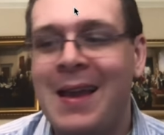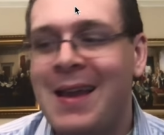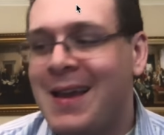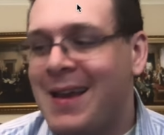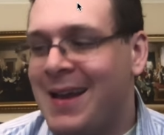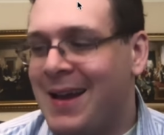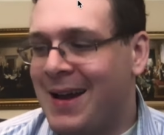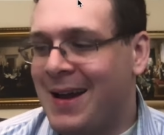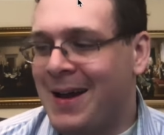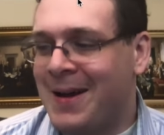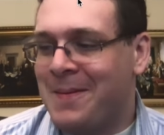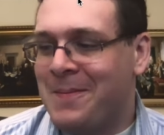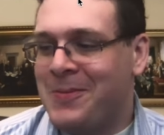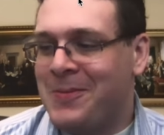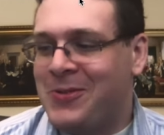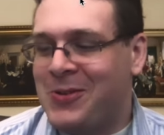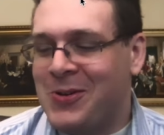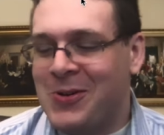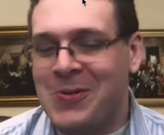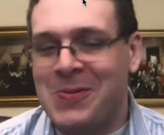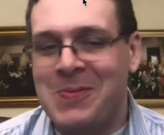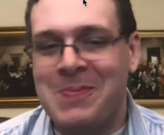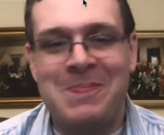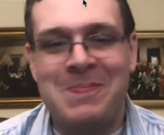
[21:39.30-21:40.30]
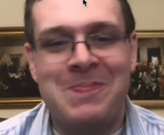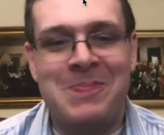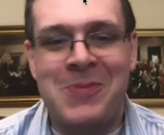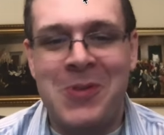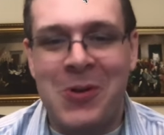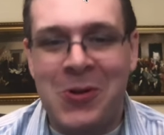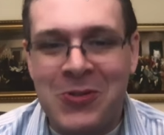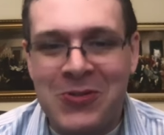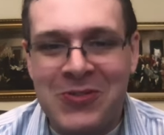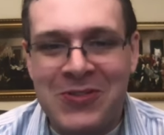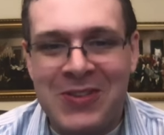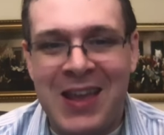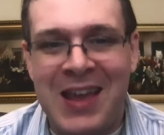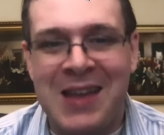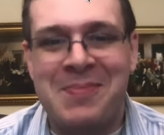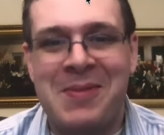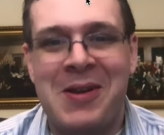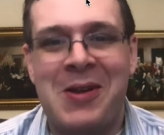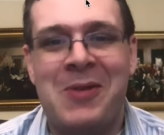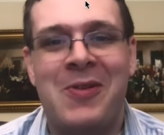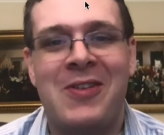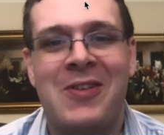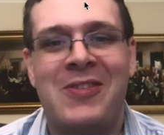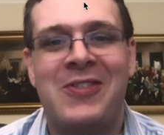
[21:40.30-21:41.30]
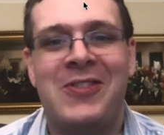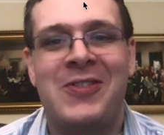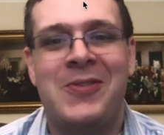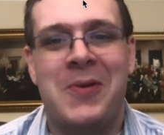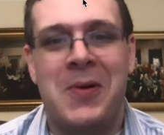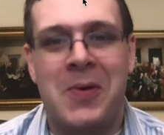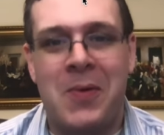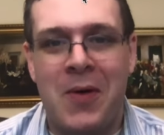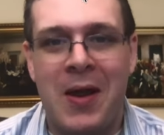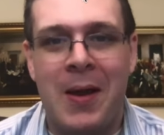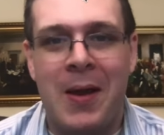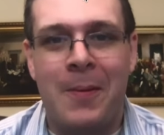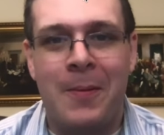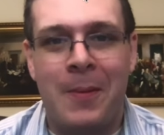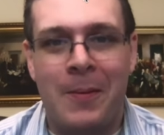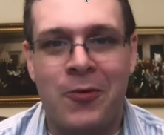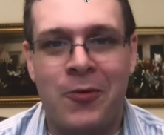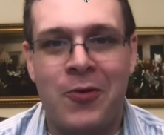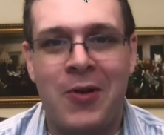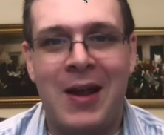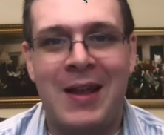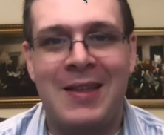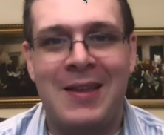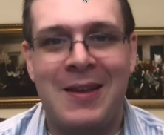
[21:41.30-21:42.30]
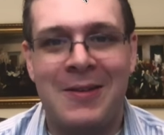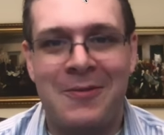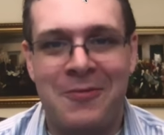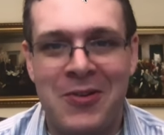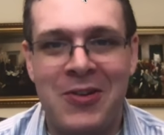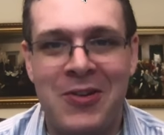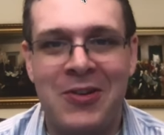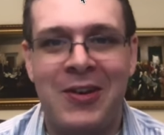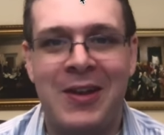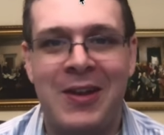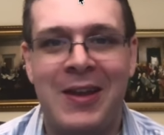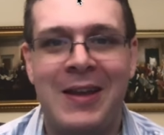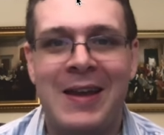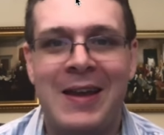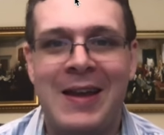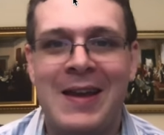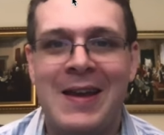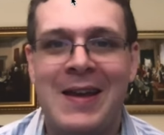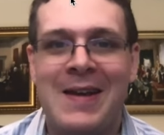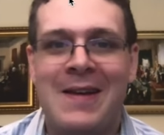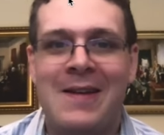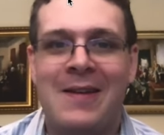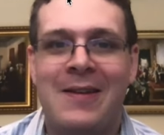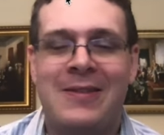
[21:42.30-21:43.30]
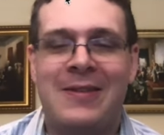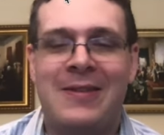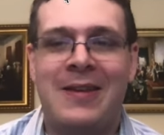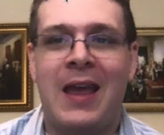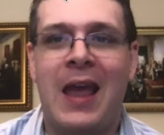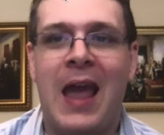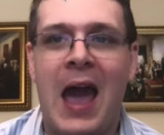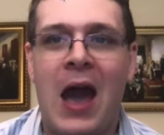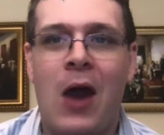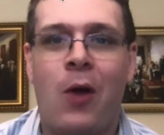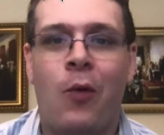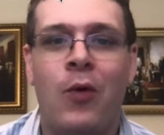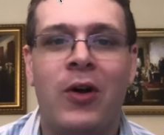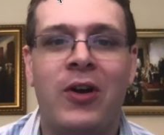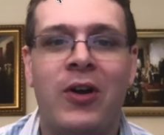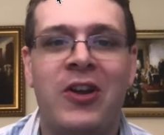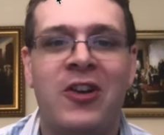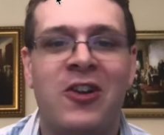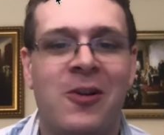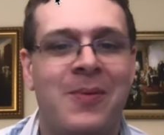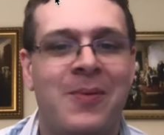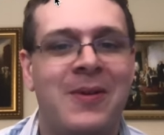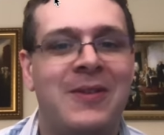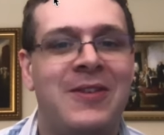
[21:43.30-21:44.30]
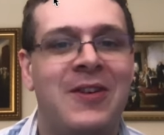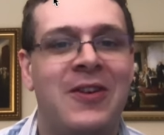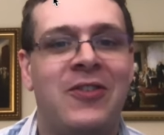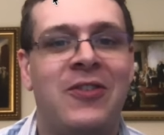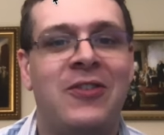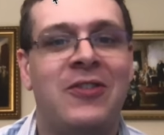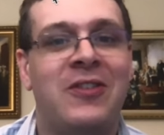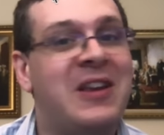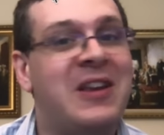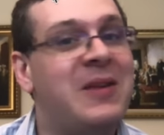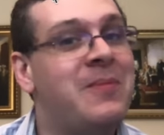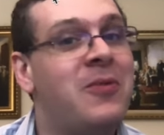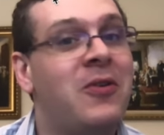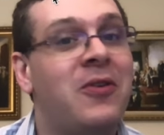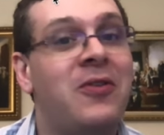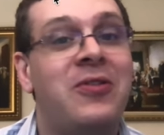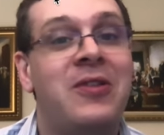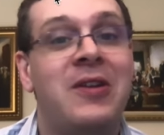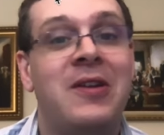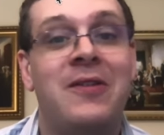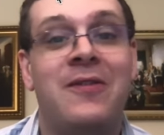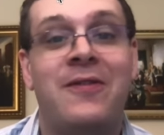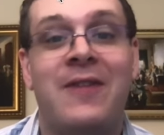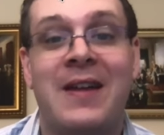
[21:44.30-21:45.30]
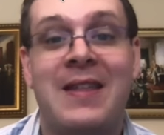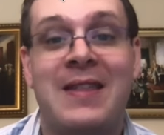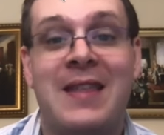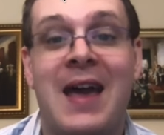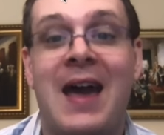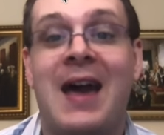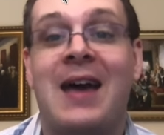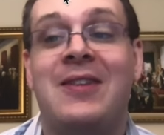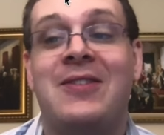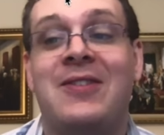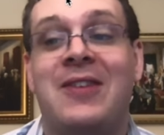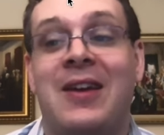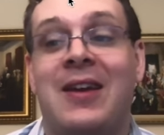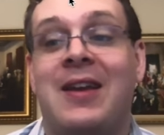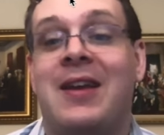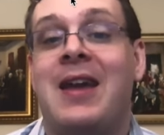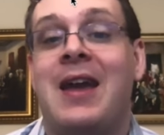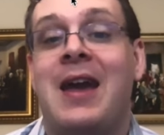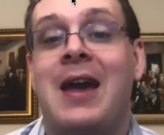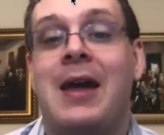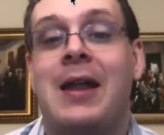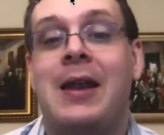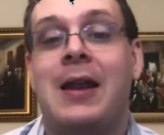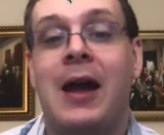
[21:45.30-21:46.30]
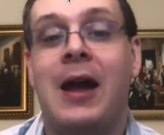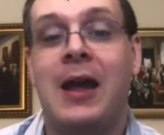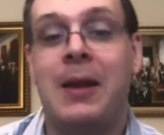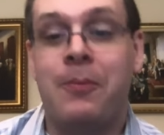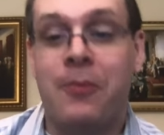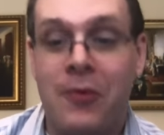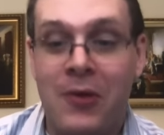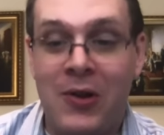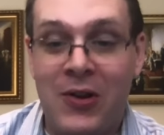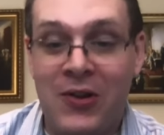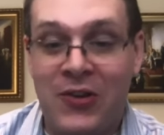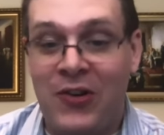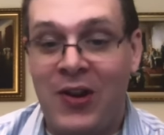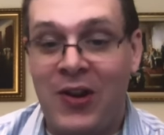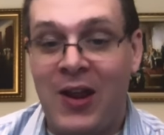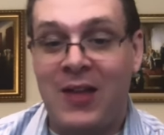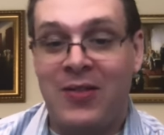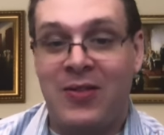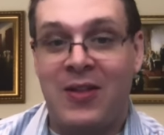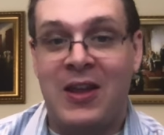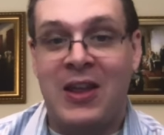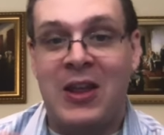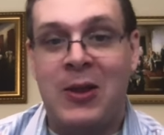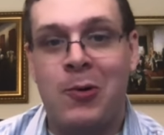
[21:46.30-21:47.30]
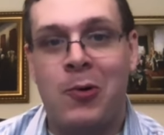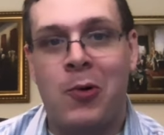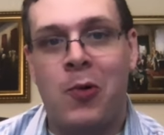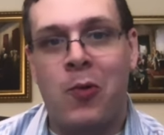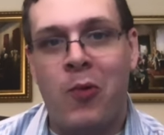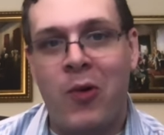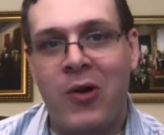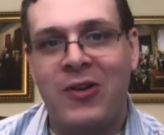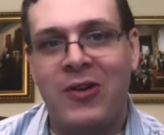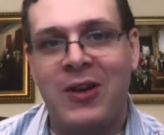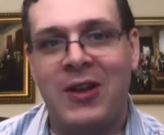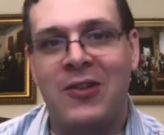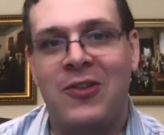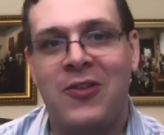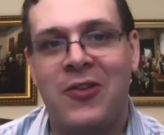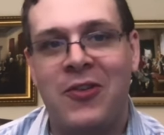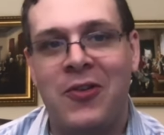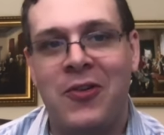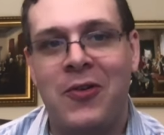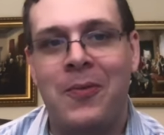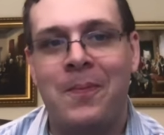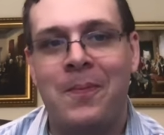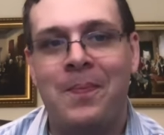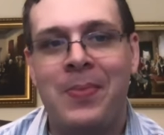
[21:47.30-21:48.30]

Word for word: um, so don't take my questions the wrong way. I'm trying to really see how well you know your positions, and you both did fantastic. And I appreciate that you were willing to